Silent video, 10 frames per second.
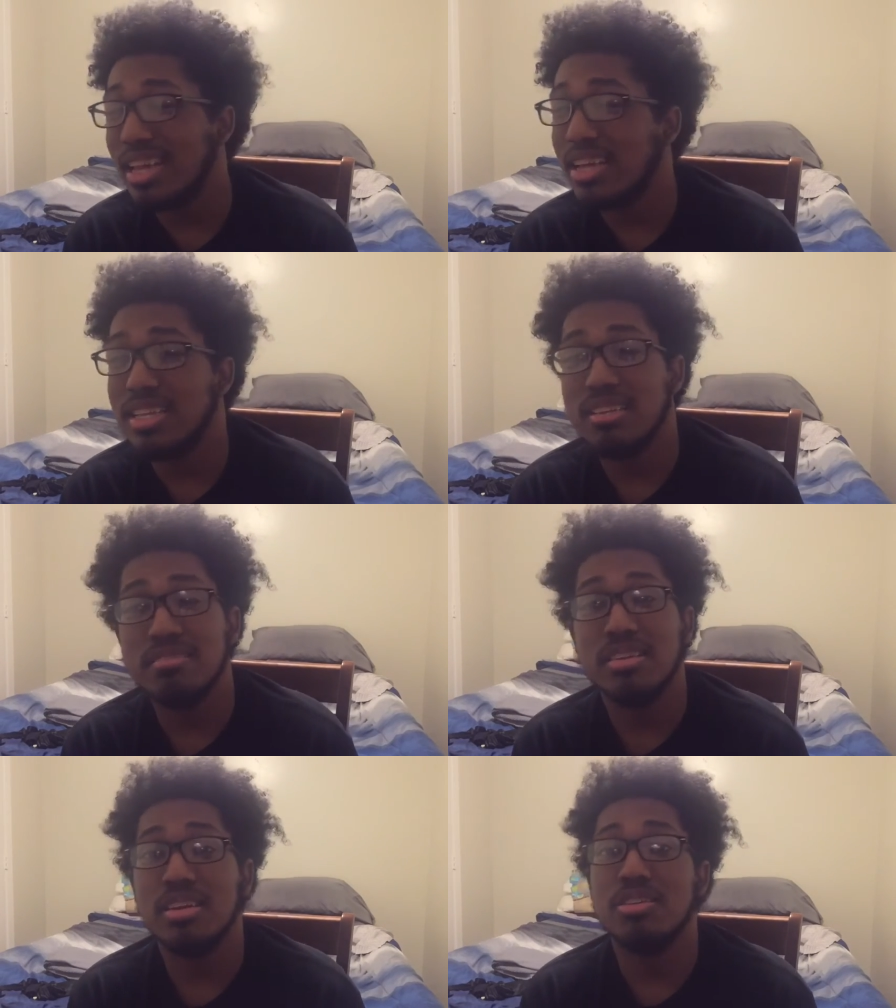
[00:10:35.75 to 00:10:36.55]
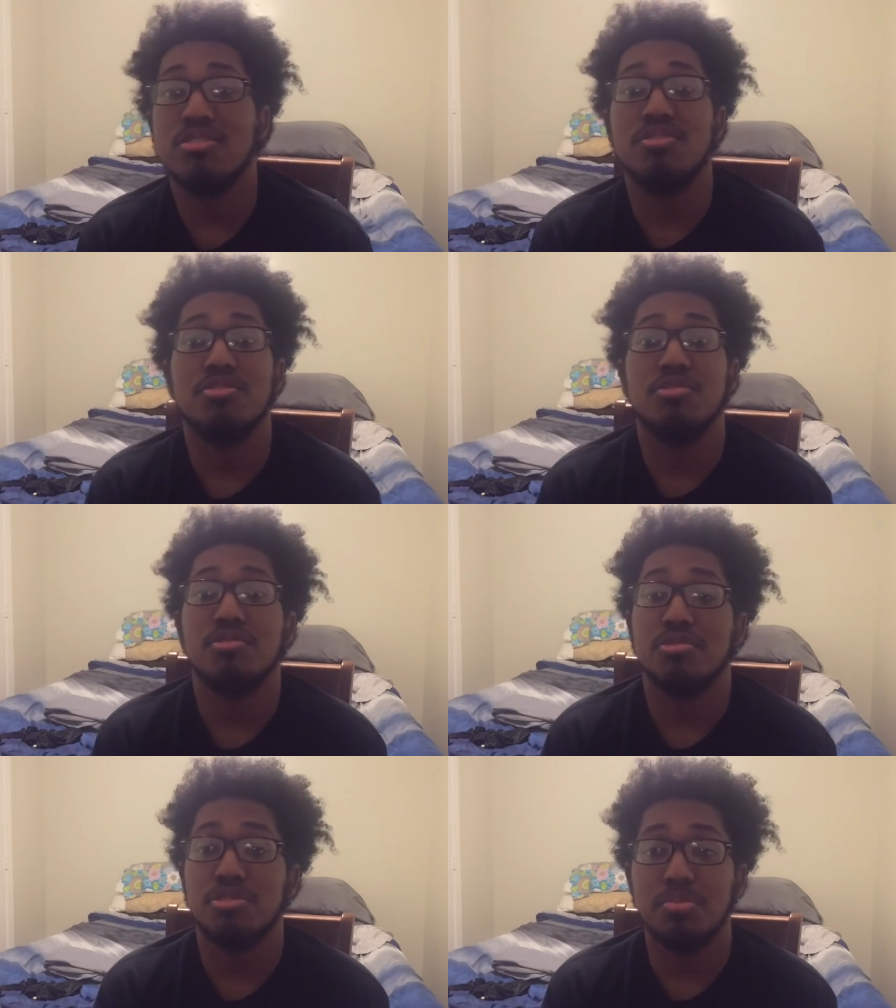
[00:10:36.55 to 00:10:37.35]
Like this nigga
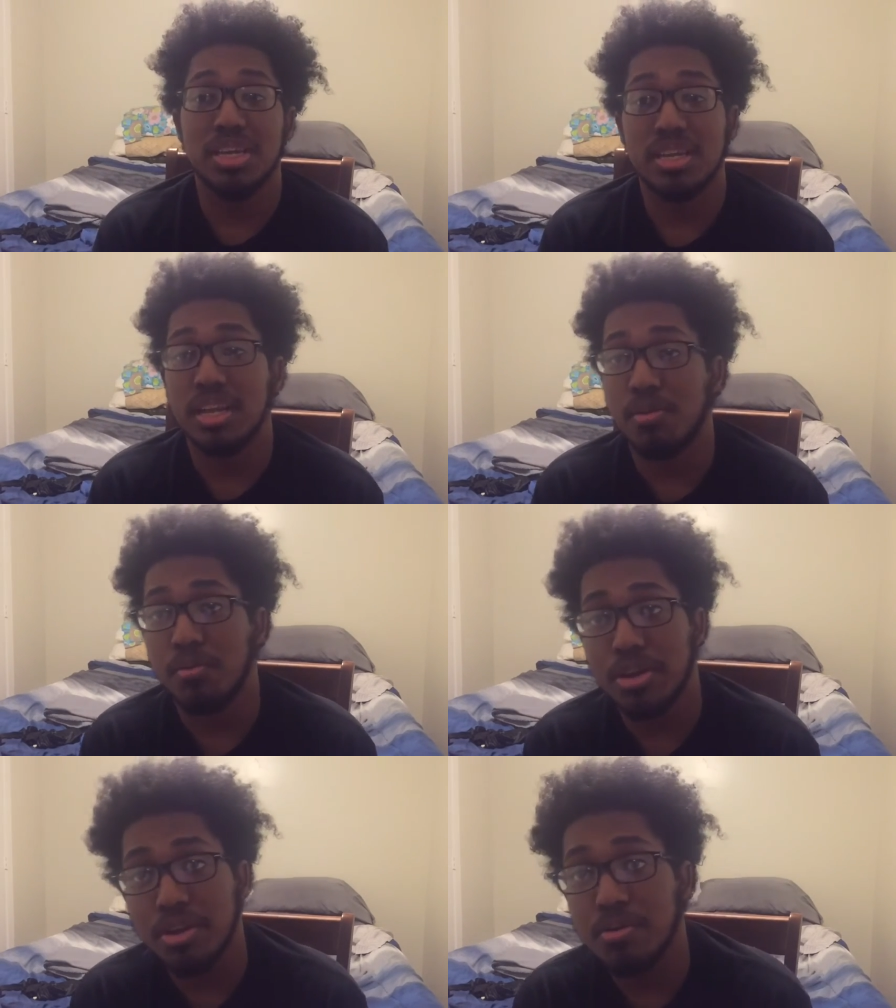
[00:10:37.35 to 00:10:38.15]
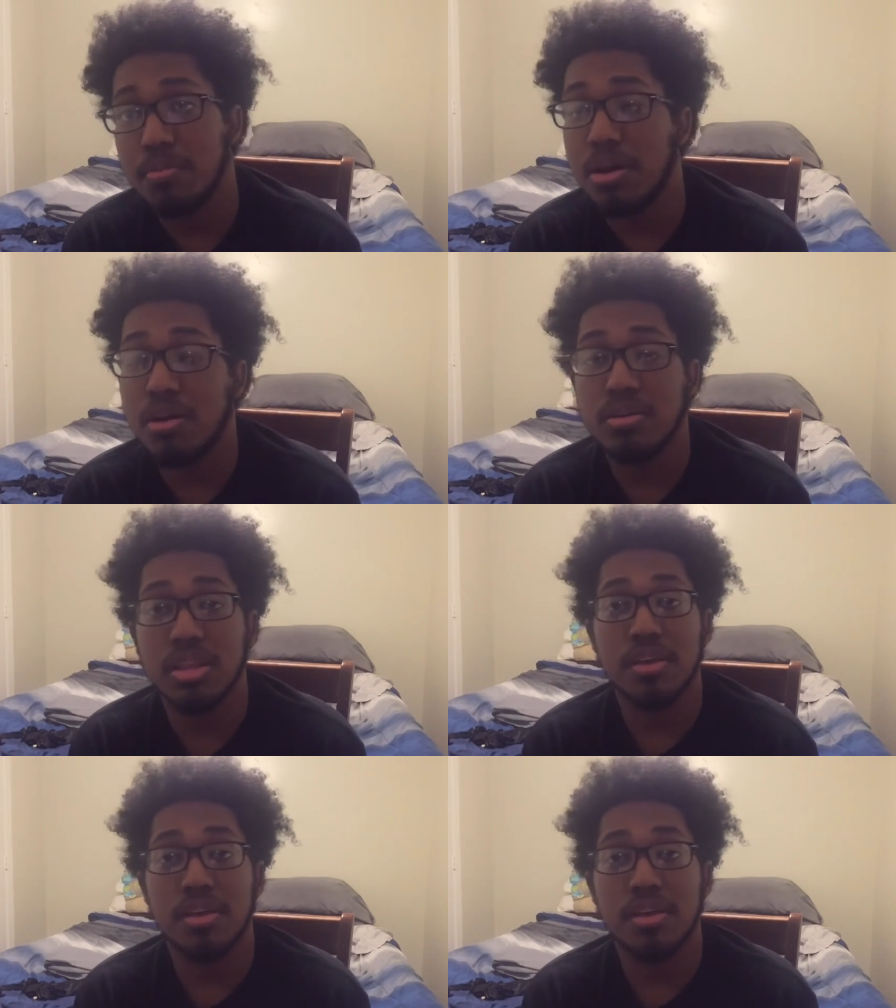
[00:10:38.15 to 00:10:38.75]
is speaking that real, bro.